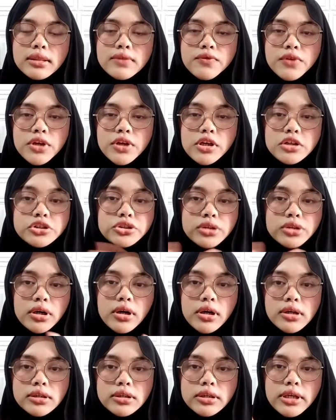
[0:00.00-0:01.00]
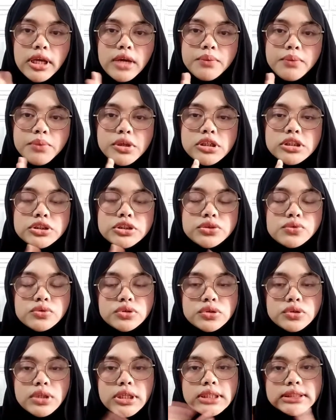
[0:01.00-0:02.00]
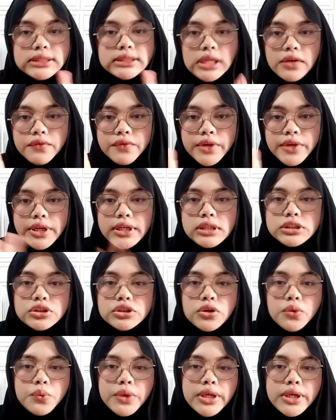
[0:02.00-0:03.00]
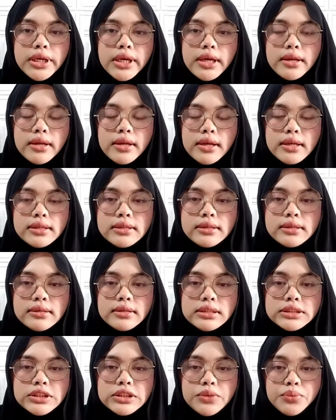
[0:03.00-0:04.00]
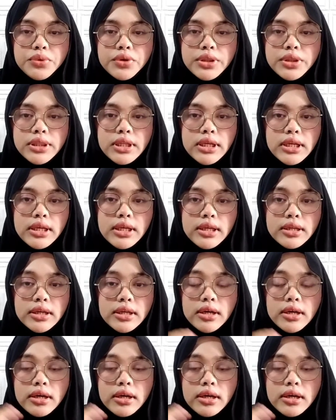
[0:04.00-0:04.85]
3-hinge arc cable is usually 7, so we can distribute it